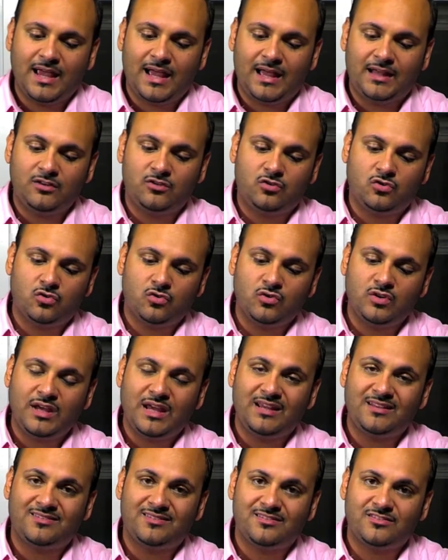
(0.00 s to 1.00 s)
and it
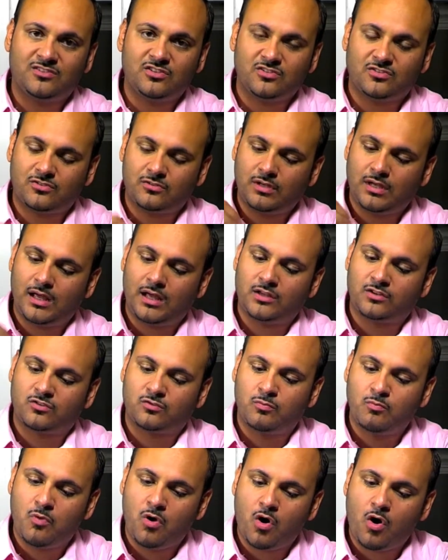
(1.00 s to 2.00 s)
creates just a
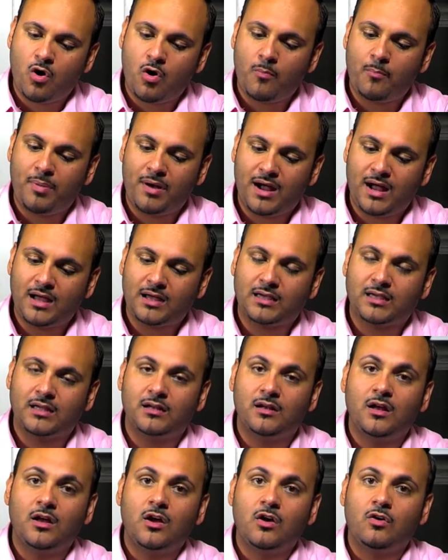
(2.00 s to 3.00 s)
small
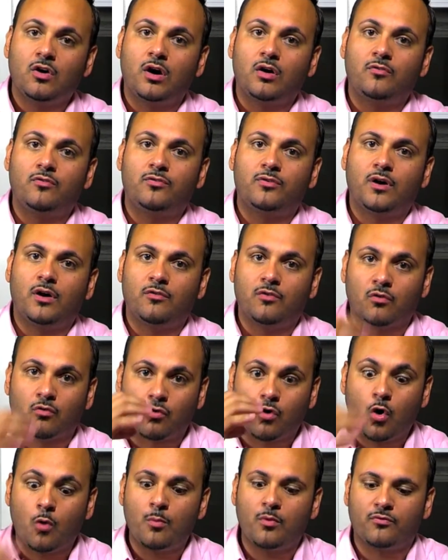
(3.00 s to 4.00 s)
pocket of
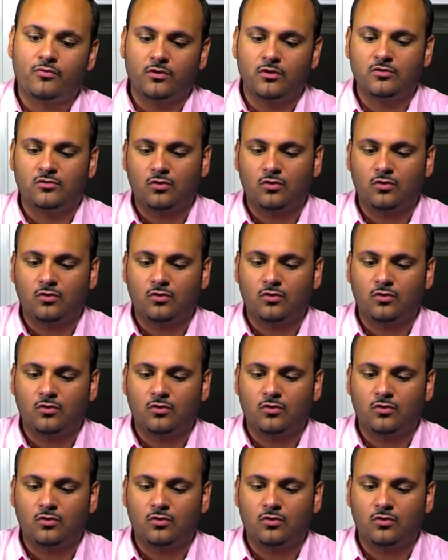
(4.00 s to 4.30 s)
aroma for you.